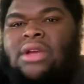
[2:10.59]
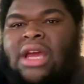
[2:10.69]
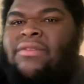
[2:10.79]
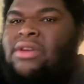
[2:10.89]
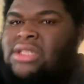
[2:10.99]

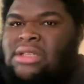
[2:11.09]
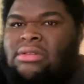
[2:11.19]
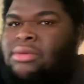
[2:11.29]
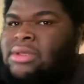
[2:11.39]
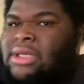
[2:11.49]
Even though season
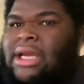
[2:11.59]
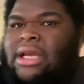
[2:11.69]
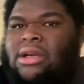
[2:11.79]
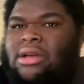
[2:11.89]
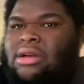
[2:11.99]
3 was like
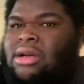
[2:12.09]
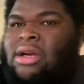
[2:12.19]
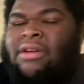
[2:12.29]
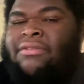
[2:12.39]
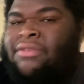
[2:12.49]

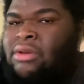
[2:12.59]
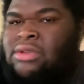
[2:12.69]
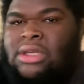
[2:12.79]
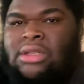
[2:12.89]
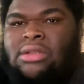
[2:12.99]

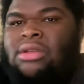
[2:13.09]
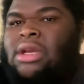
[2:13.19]
confusing,